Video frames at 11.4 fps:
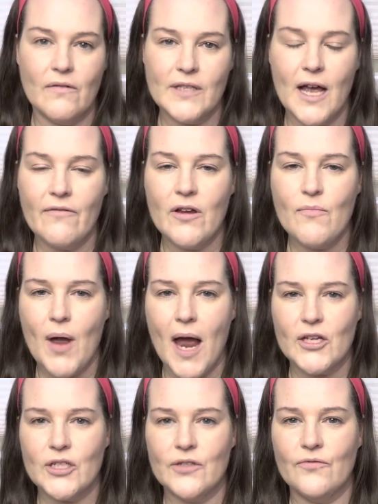have
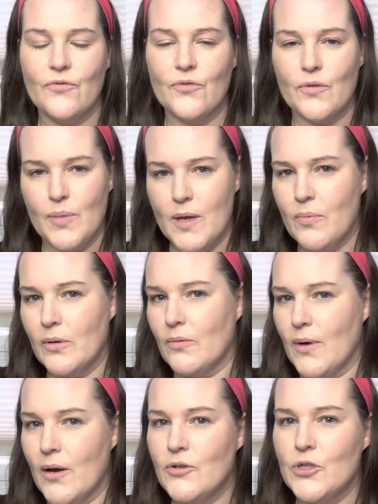compassion for the people
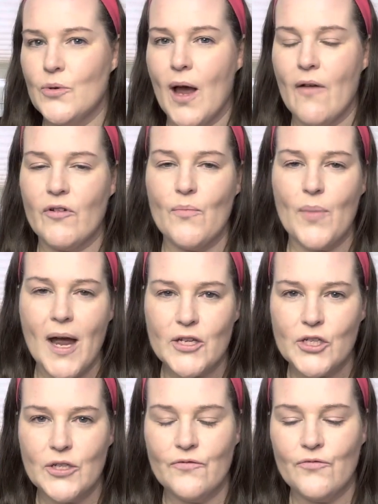around you, have
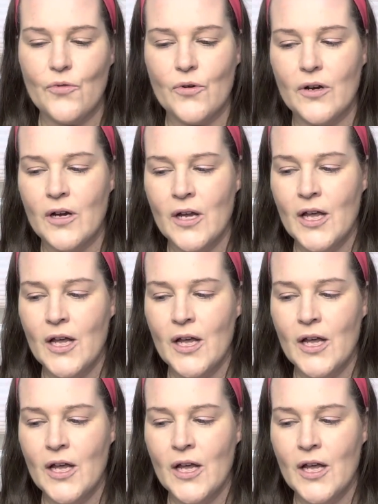compassion for,